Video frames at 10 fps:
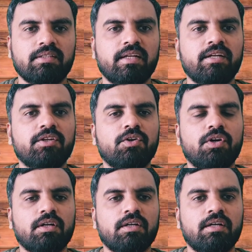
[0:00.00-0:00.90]
then
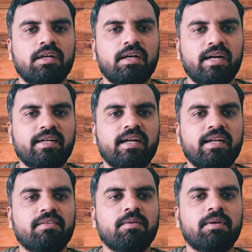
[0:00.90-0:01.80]
your
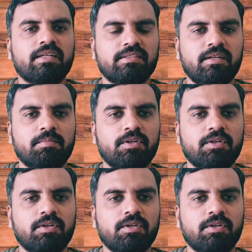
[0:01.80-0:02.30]
rental yield will be lesser,